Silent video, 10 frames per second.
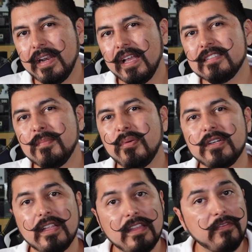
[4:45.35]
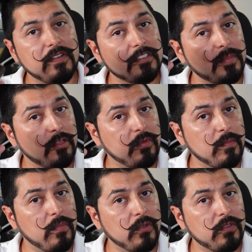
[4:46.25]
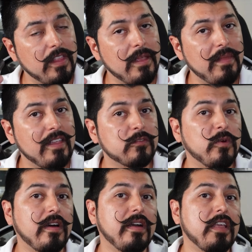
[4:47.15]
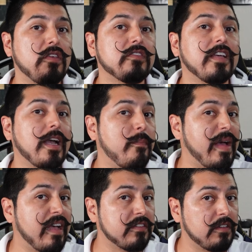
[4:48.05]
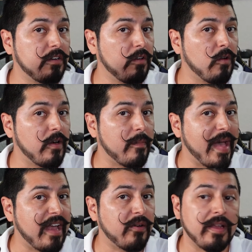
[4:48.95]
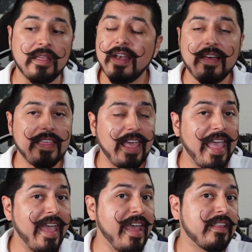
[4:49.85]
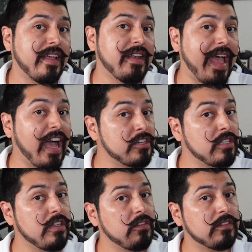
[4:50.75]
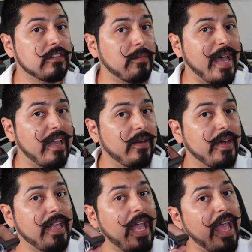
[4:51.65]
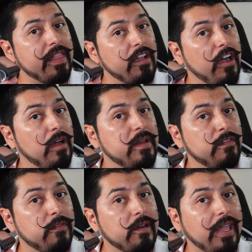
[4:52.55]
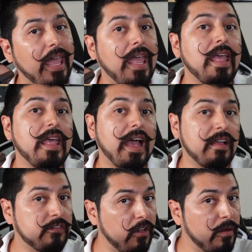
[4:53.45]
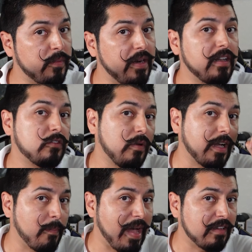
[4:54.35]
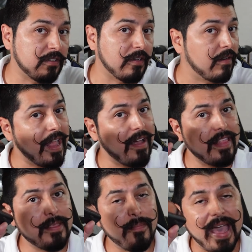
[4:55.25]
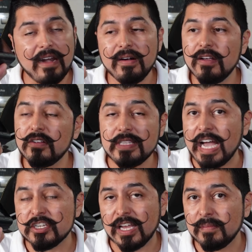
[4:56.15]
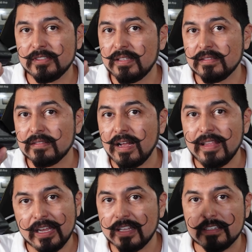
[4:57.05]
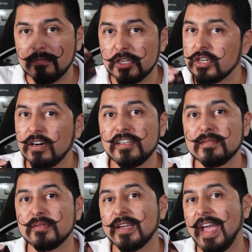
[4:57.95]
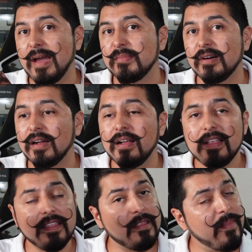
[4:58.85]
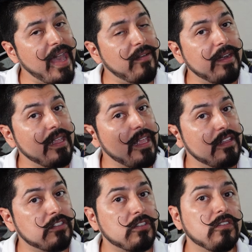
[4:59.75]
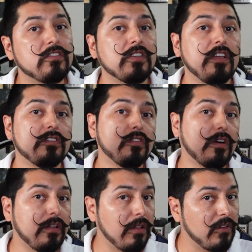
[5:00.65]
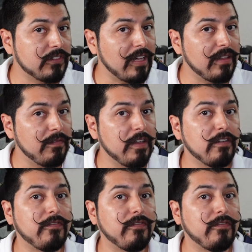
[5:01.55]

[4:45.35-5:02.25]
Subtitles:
The next important difference between both of them is whether they use a capacitor or a battery. Now the A810 actually uses a battery and the Omni 4K has has upgraded to a capacitor. Now, the battery on dashcams is not like it's a rechargeable camera. The battery is used to close out the video